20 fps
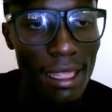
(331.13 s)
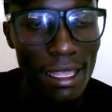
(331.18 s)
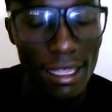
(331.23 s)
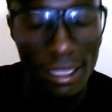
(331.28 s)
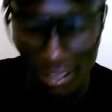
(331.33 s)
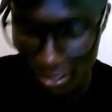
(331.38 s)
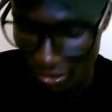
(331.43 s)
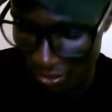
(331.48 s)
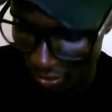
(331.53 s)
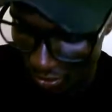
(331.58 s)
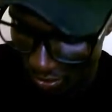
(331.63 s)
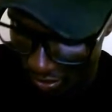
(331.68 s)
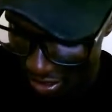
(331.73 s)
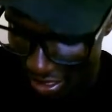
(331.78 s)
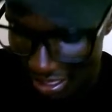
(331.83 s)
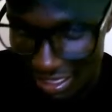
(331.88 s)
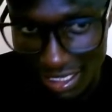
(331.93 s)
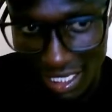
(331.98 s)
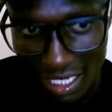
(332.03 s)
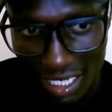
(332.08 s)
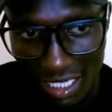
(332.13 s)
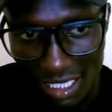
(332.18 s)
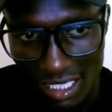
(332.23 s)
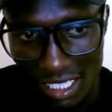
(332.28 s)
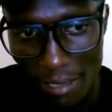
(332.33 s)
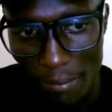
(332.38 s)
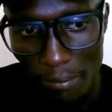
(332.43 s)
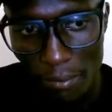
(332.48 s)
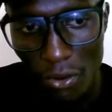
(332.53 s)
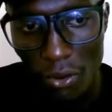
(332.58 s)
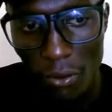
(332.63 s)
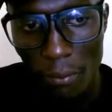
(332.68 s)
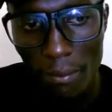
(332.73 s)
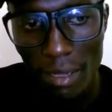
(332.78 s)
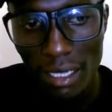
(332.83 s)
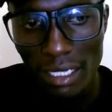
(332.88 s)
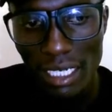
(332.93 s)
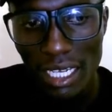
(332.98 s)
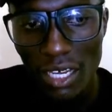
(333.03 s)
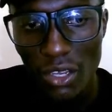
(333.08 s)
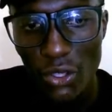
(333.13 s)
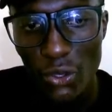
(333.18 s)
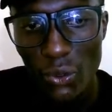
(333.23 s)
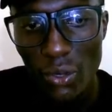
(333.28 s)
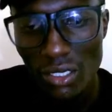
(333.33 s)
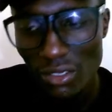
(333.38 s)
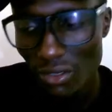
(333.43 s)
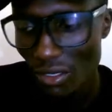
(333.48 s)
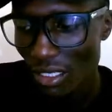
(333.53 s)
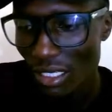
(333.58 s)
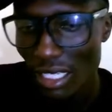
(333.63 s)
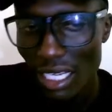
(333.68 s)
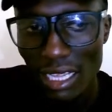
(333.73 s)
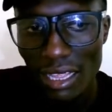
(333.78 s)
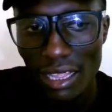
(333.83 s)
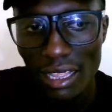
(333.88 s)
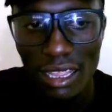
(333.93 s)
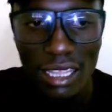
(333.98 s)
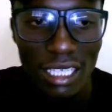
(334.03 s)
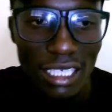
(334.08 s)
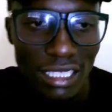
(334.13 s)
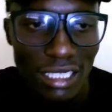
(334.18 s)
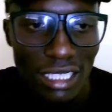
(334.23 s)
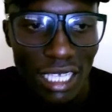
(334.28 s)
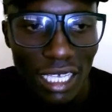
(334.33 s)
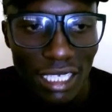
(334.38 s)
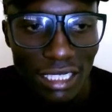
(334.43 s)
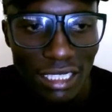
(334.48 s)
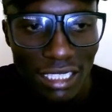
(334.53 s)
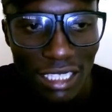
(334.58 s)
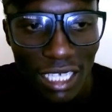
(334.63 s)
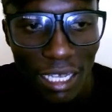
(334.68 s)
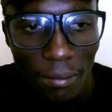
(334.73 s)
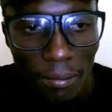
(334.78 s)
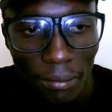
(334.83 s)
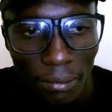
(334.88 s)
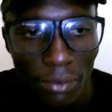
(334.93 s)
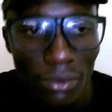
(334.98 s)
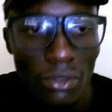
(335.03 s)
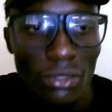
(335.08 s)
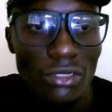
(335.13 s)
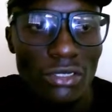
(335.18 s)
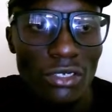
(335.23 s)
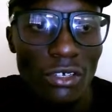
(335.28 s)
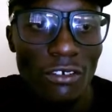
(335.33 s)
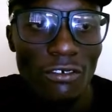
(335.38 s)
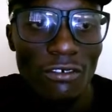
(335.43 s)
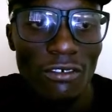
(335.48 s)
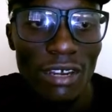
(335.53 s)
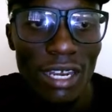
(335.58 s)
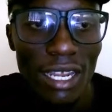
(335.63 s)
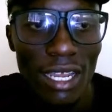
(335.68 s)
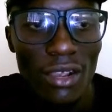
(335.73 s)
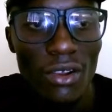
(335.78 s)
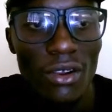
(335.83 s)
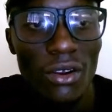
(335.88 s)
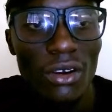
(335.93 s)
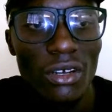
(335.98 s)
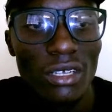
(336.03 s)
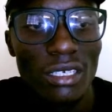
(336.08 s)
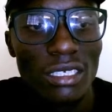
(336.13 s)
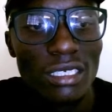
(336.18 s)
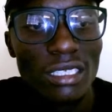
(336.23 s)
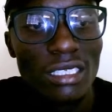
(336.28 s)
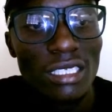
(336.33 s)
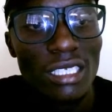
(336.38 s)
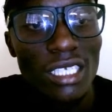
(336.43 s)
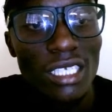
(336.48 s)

So that is an example, but now you want to return these examples of records